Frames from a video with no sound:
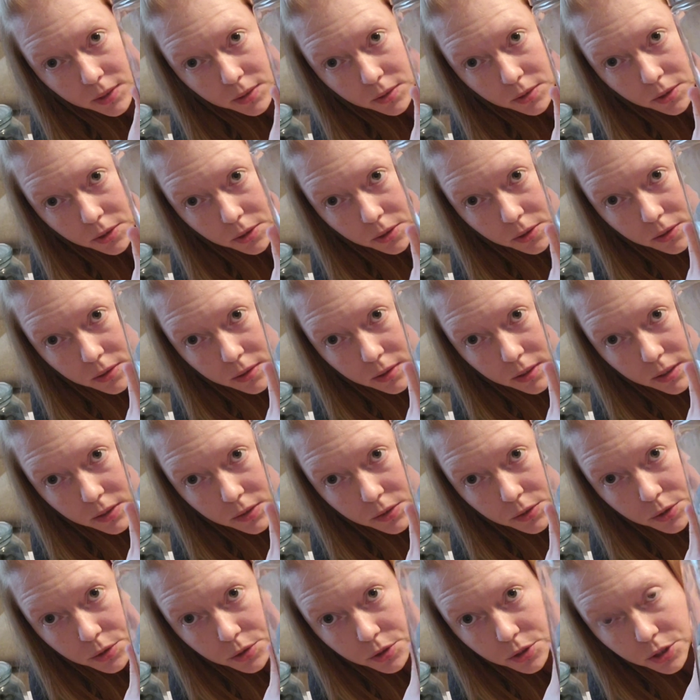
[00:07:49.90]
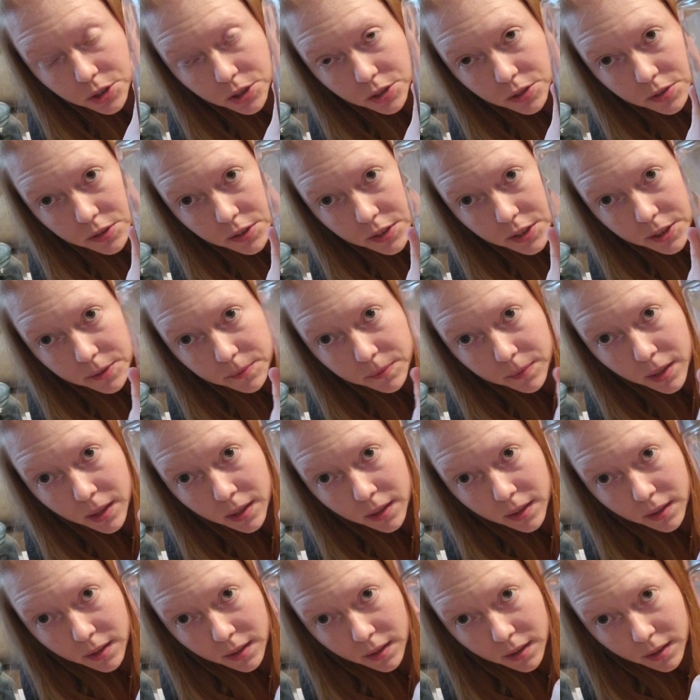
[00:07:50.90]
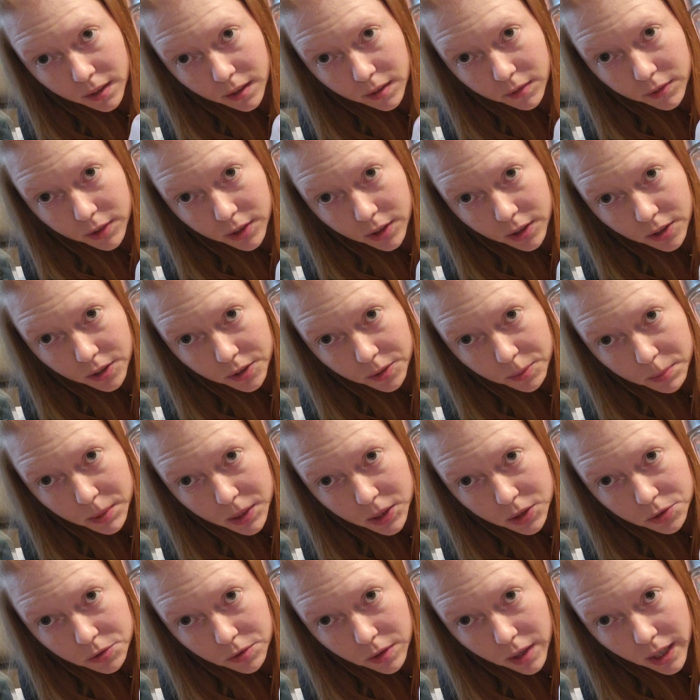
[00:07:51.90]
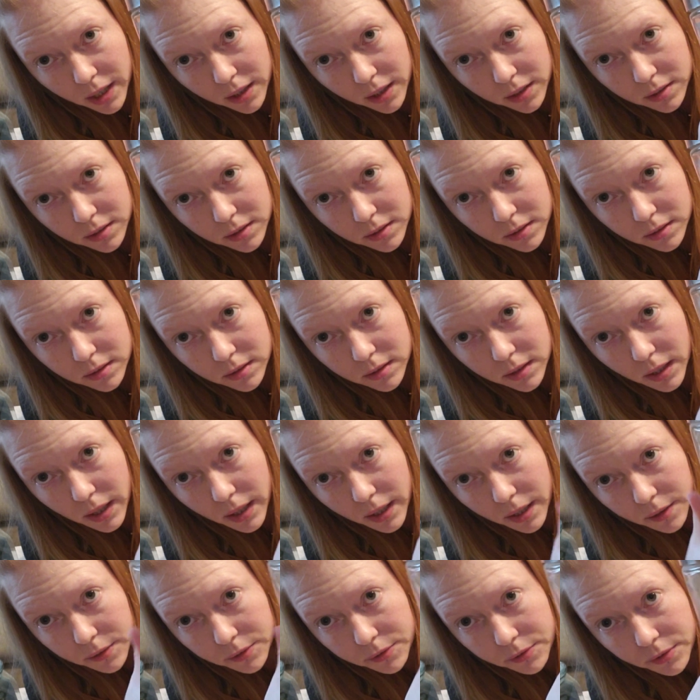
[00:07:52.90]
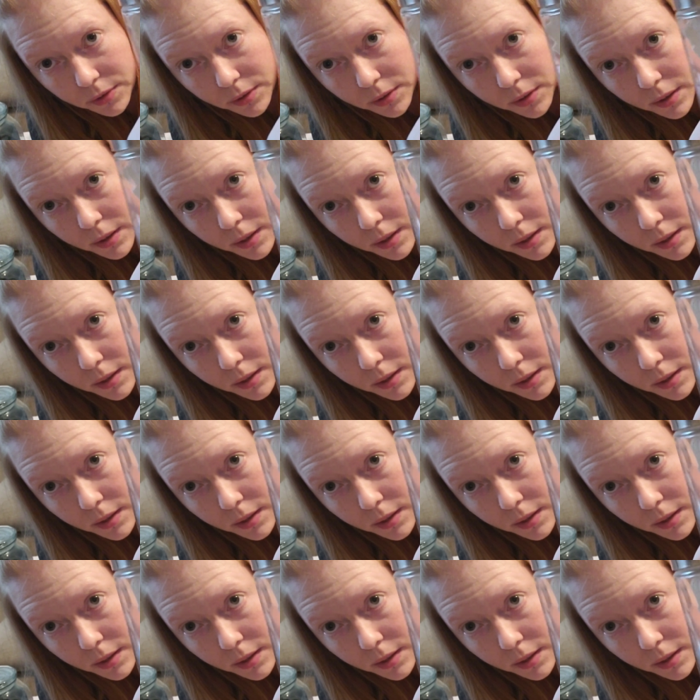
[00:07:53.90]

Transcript: So it says New Jersey. They've got all the beach rocks and stuff.